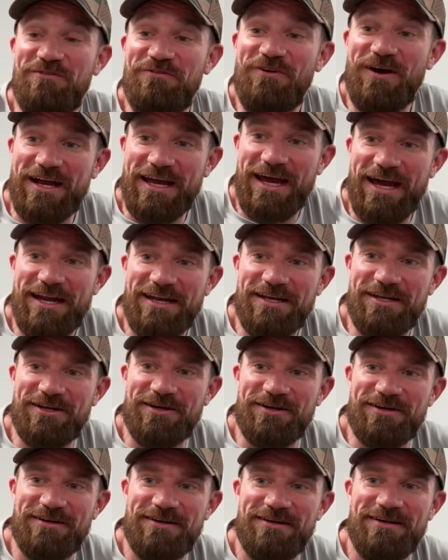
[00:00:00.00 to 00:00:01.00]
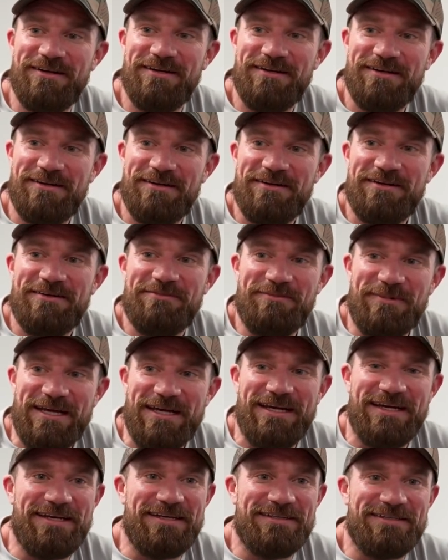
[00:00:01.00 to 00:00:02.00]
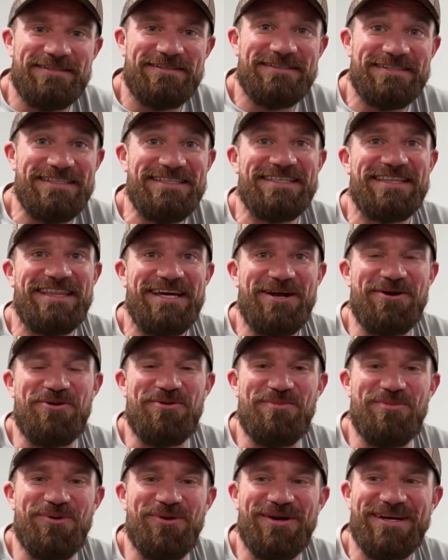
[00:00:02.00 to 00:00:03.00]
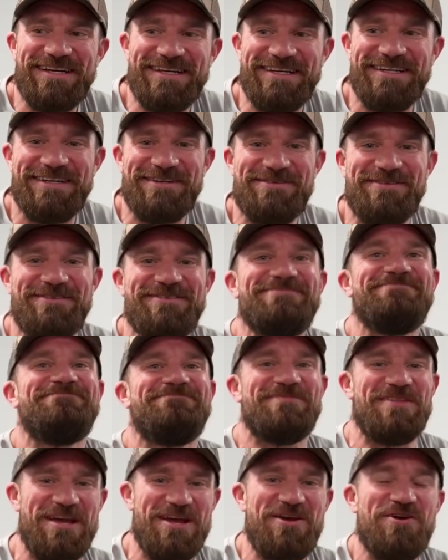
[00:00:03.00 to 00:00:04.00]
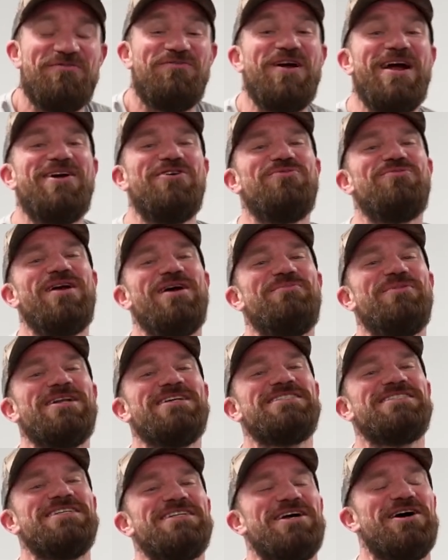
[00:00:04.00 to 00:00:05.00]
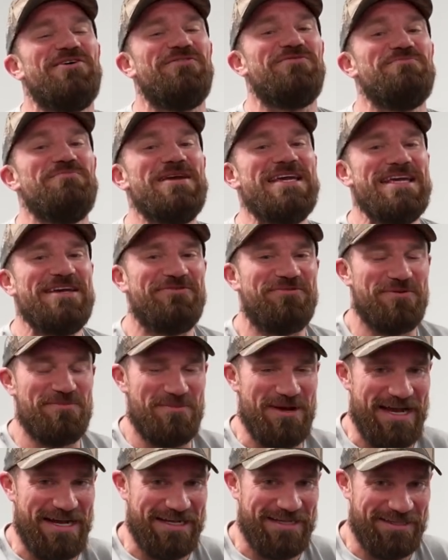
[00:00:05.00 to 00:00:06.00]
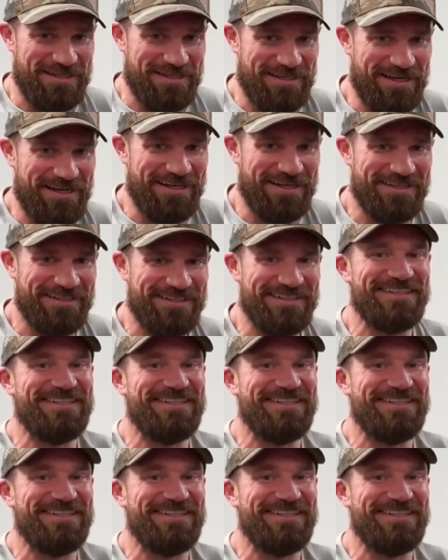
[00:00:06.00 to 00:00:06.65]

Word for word: the fuck out of here. Man, he's thick old boy. Very reminiscent of me from back in the day